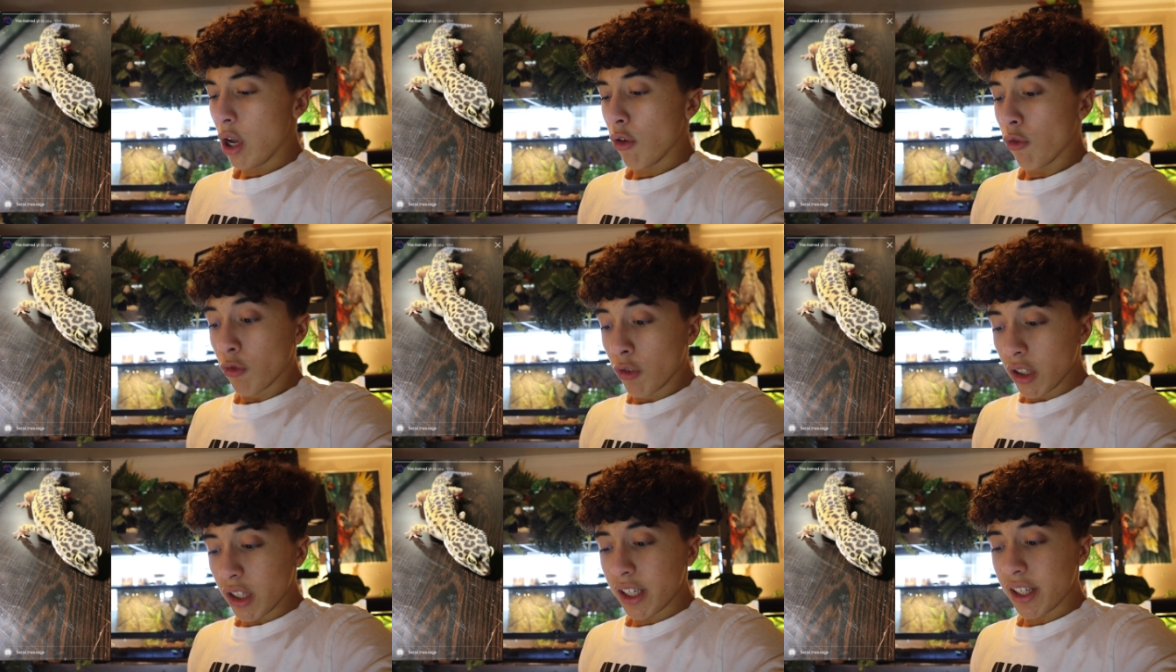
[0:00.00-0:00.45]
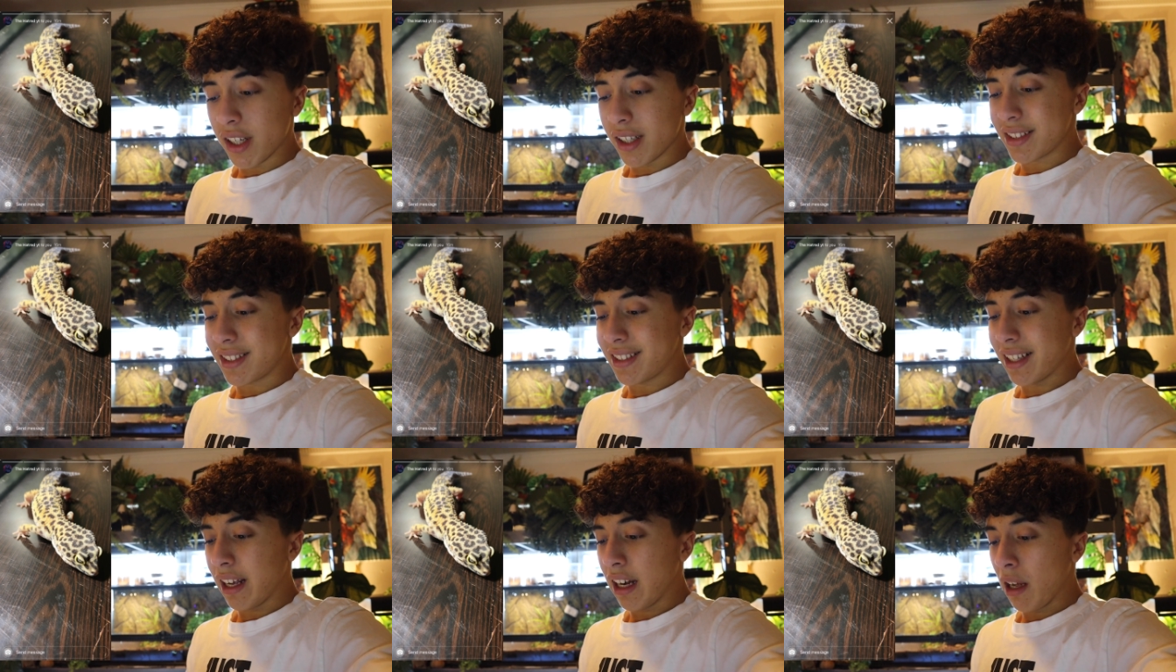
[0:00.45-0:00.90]
Really good
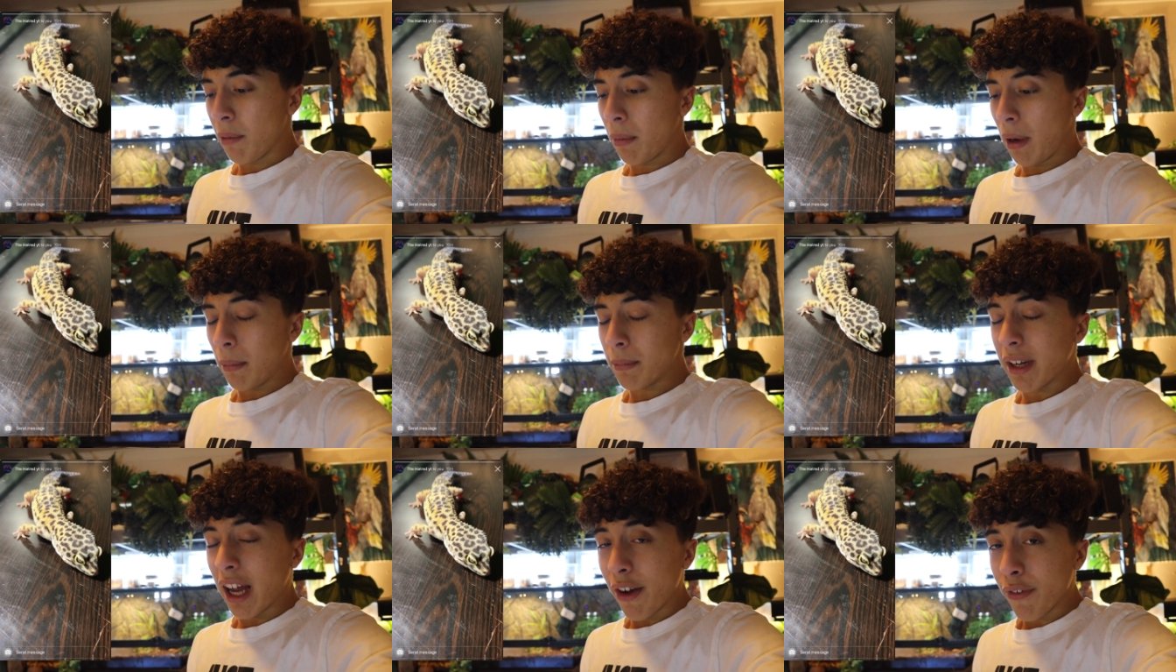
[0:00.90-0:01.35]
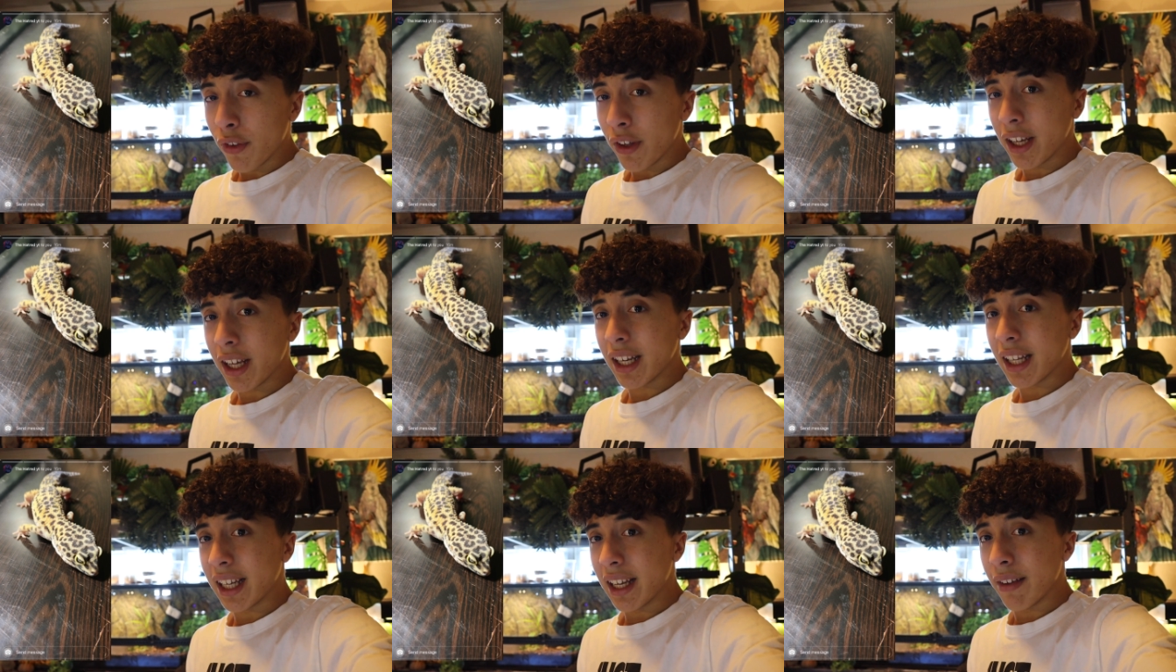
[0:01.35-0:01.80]
setup. I'm
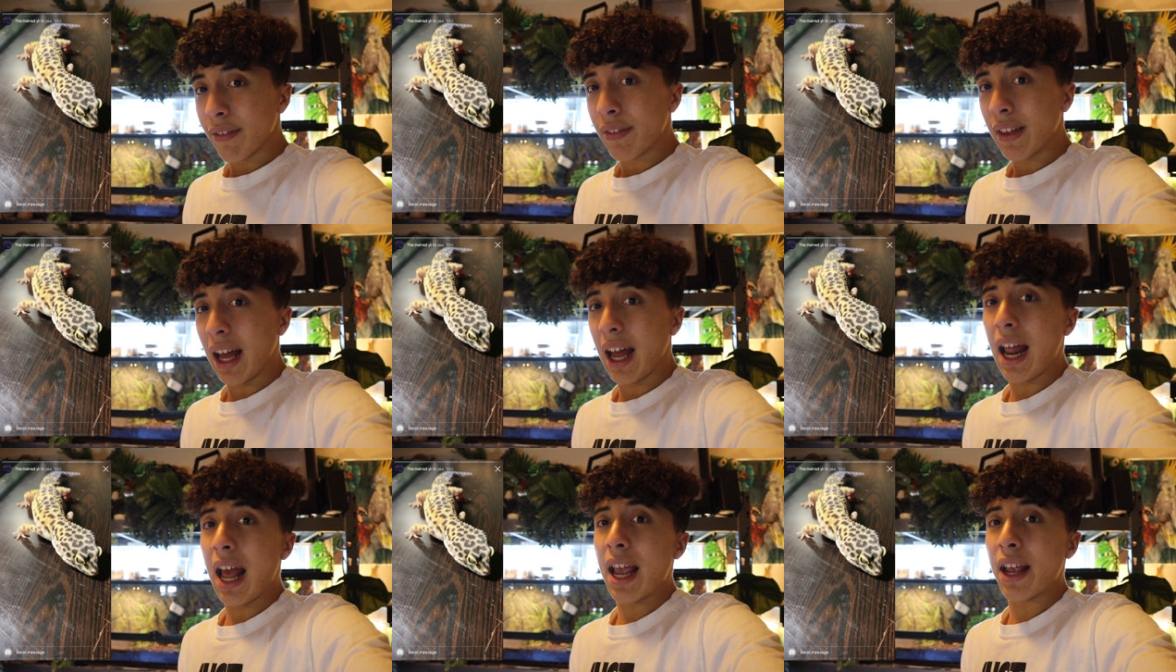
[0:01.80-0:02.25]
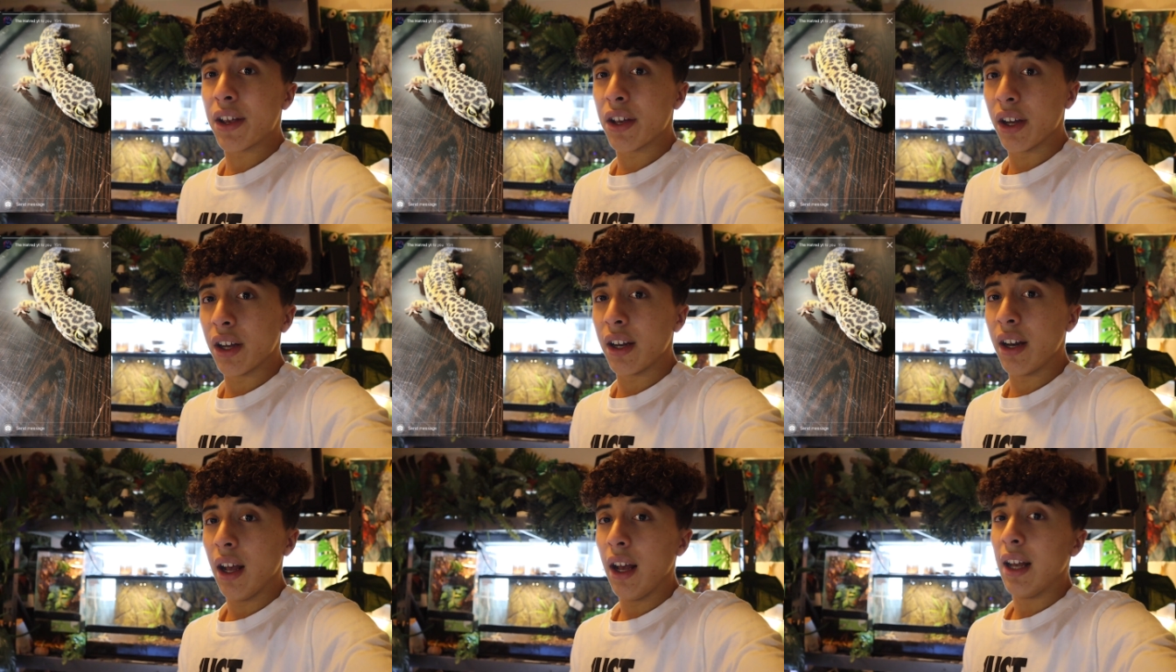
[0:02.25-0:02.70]
definitely going to give that a
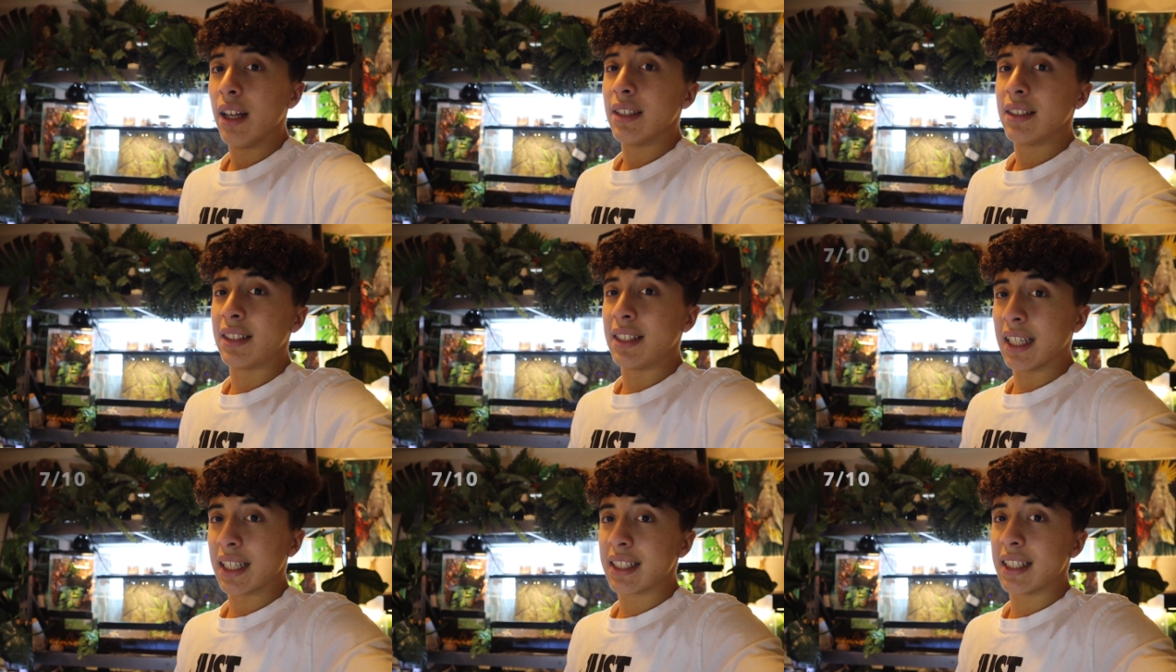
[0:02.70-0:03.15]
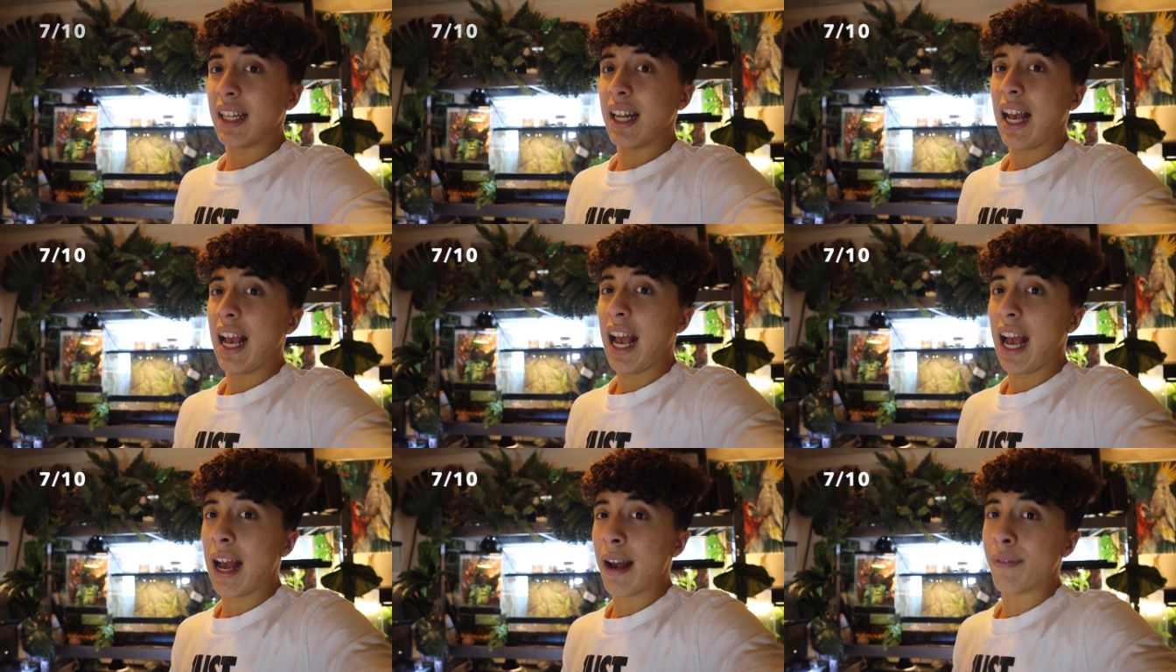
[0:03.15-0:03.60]
good
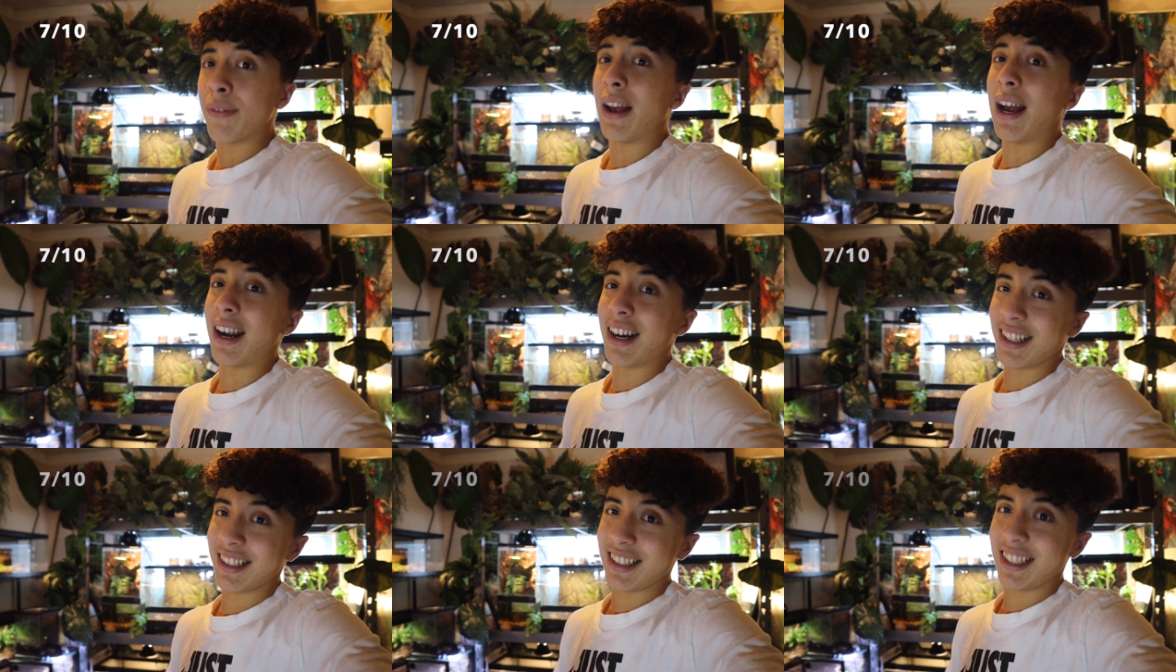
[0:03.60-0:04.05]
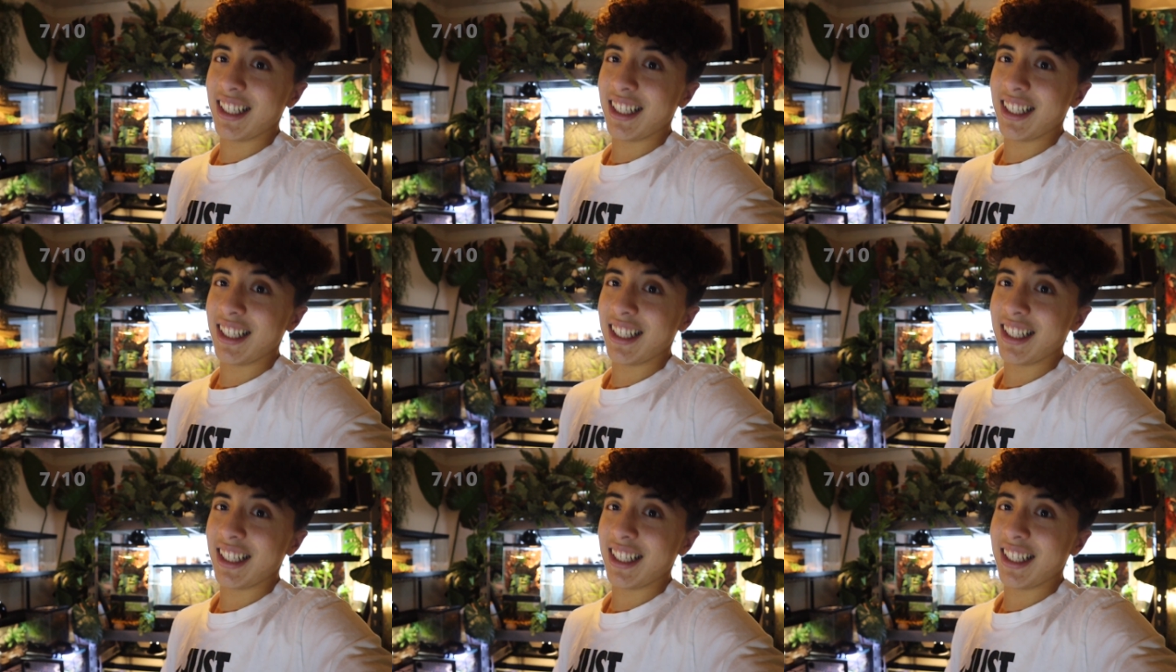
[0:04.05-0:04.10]
6.5 out of